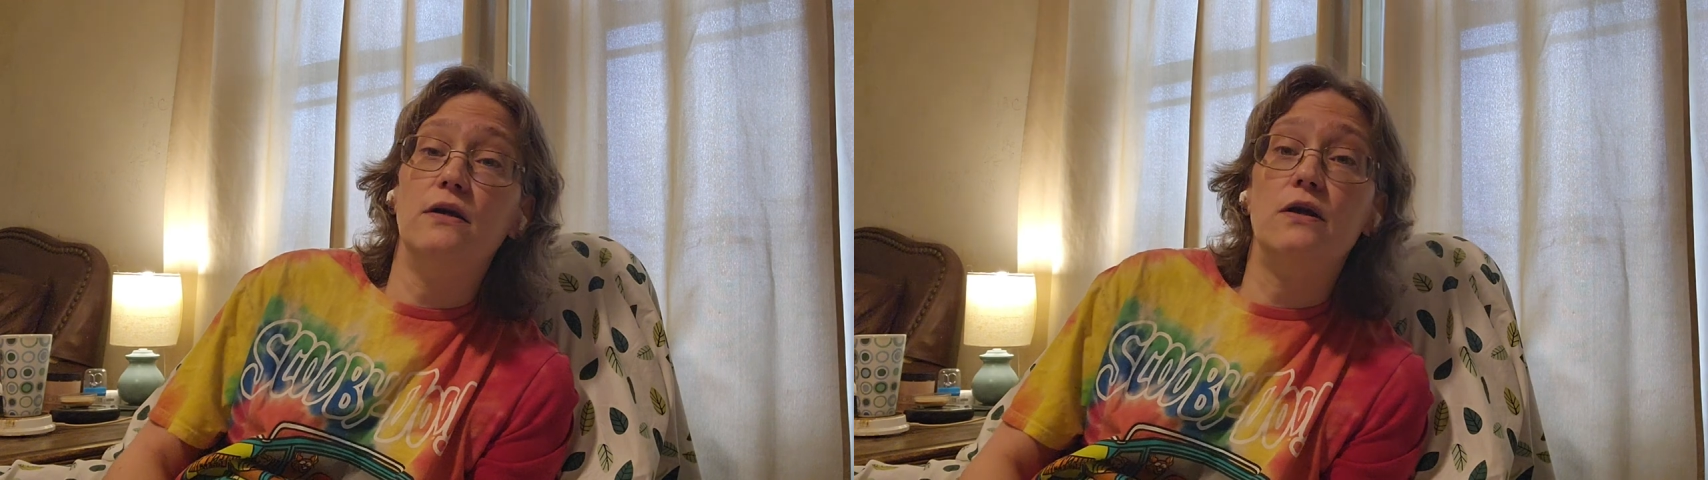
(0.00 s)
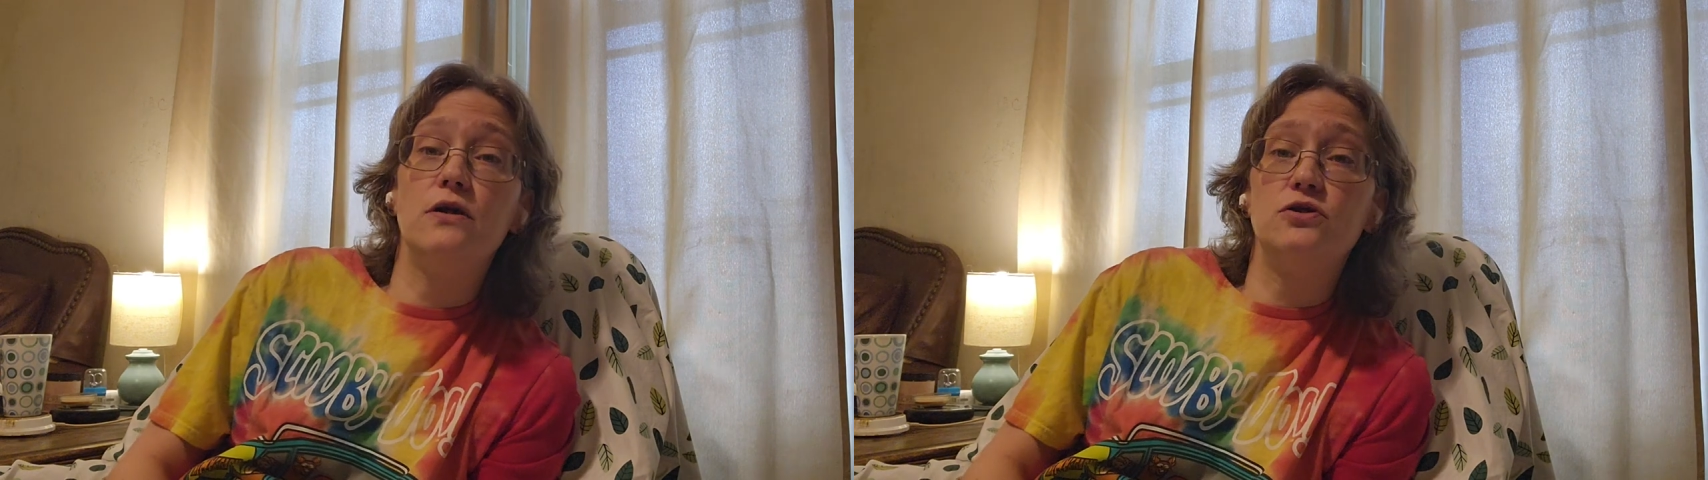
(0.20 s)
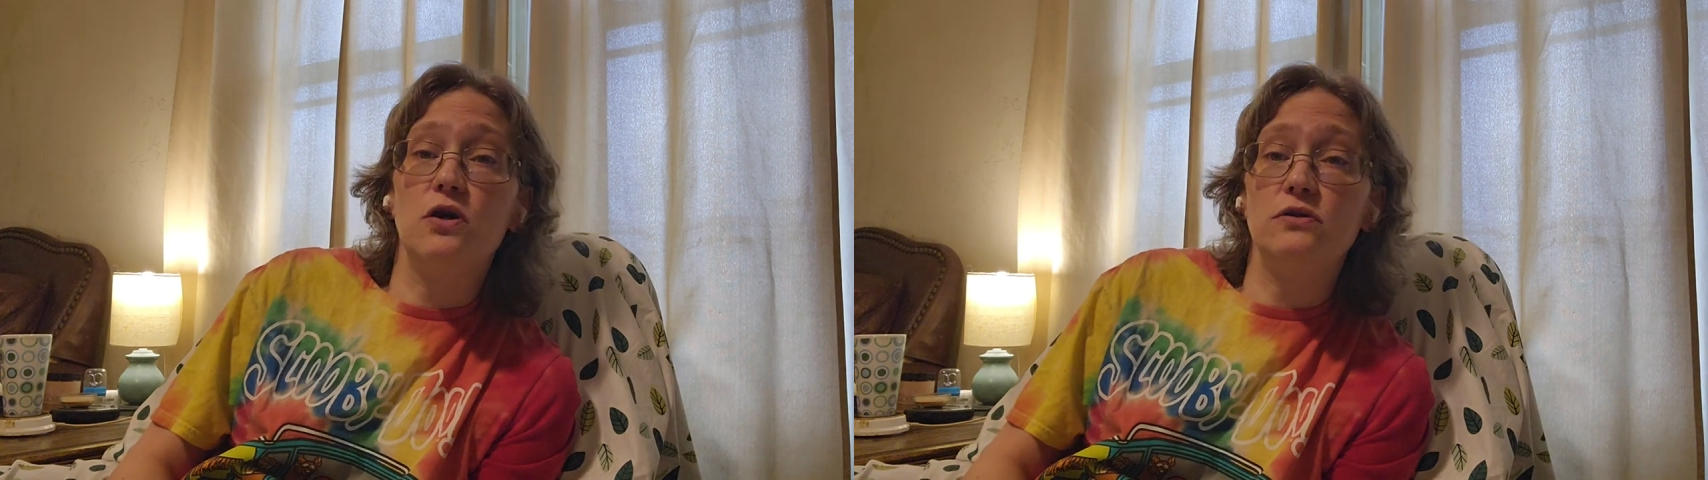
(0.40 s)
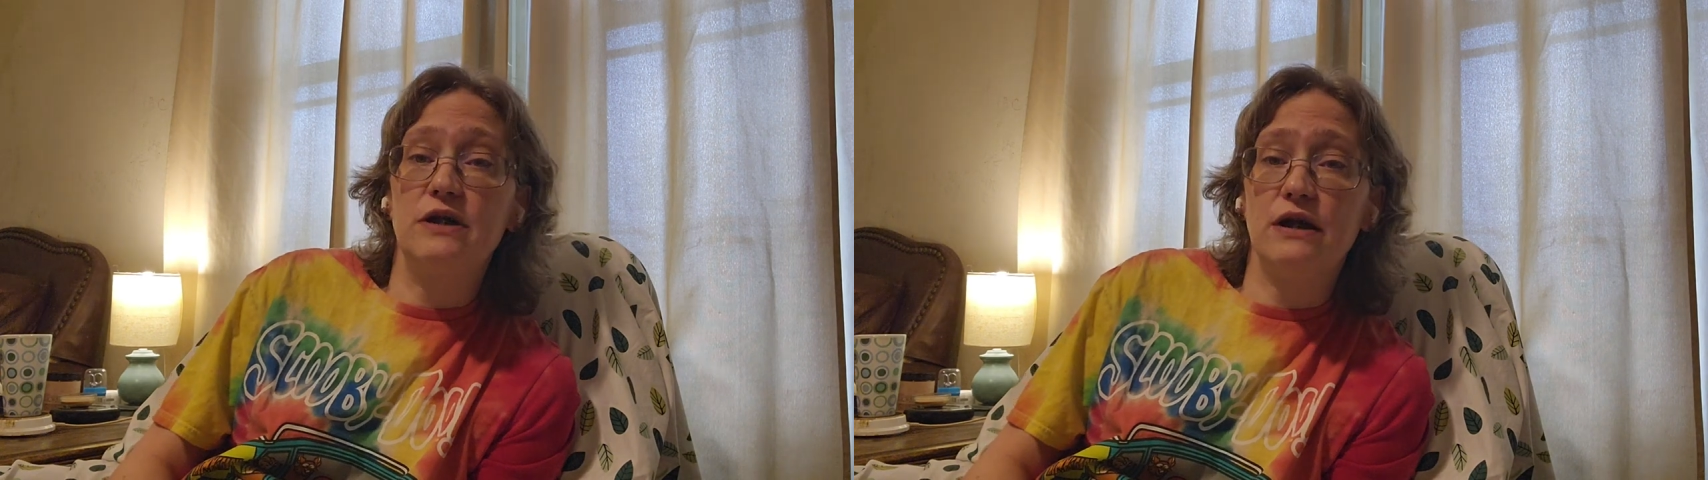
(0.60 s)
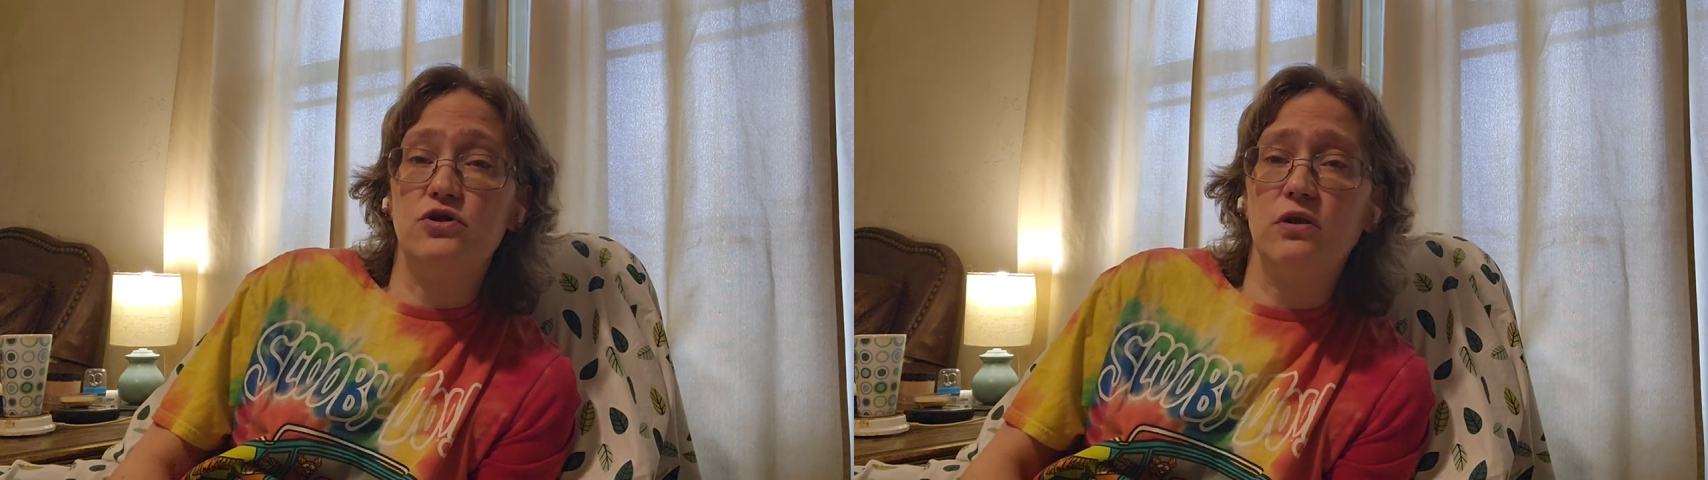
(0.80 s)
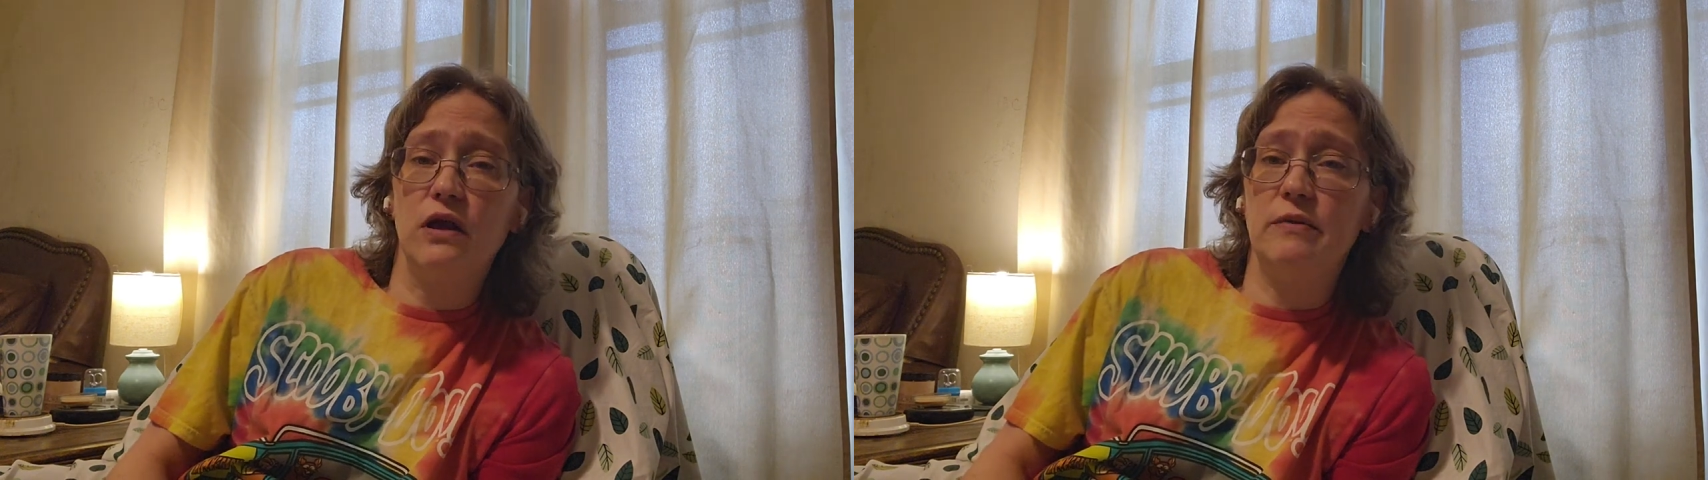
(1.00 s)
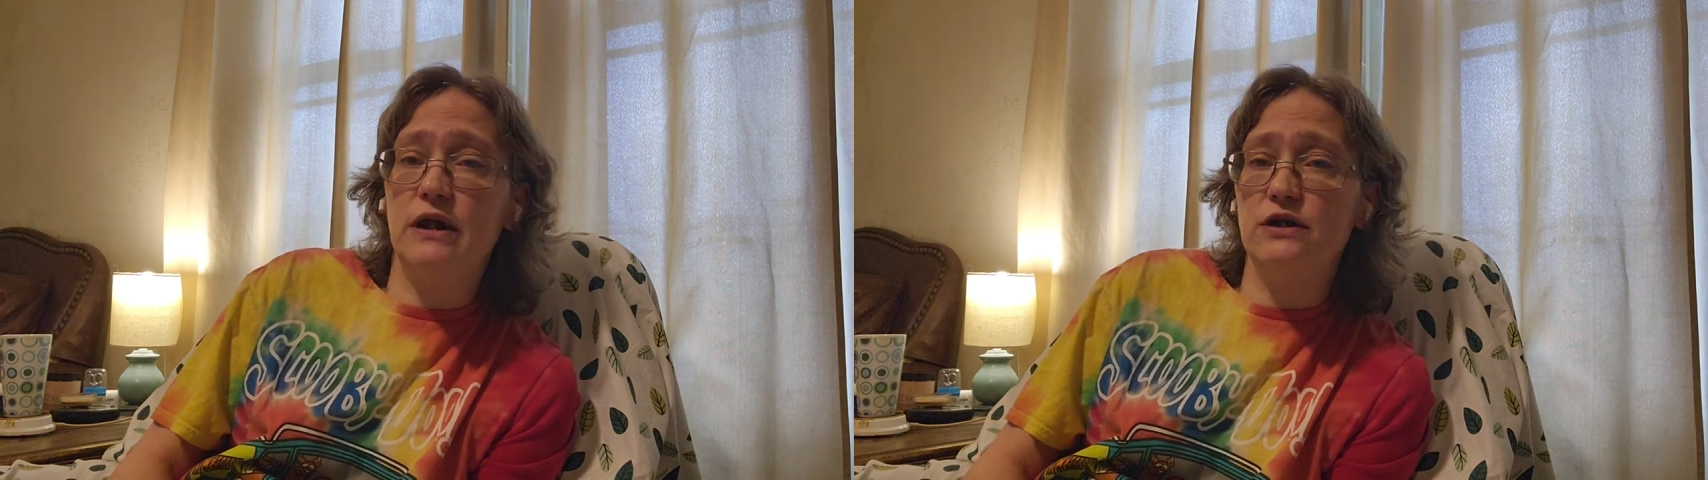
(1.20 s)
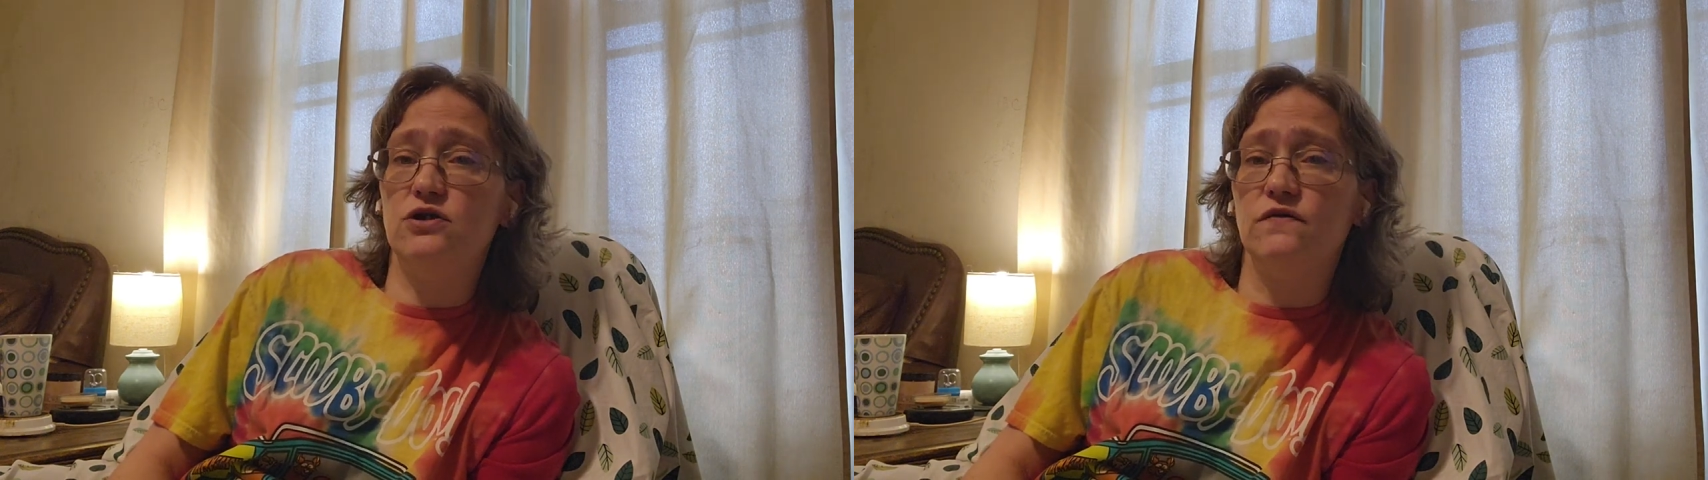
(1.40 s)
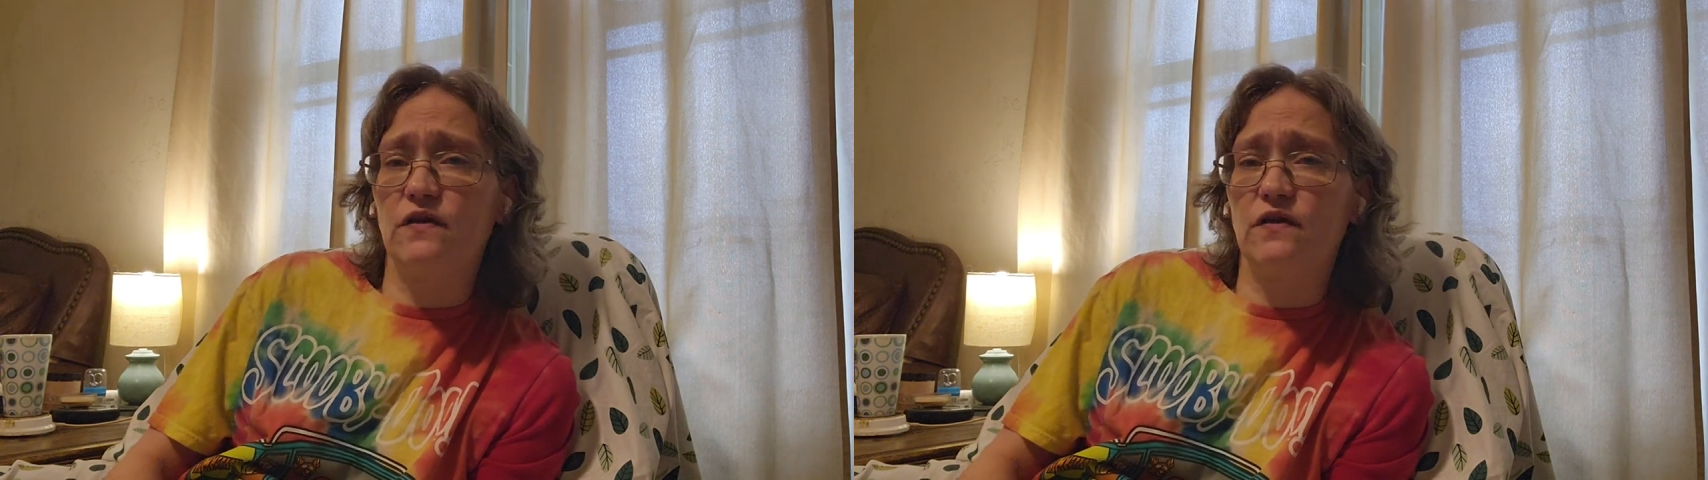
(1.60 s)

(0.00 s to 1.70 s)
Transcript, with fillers: there's no statute of limitations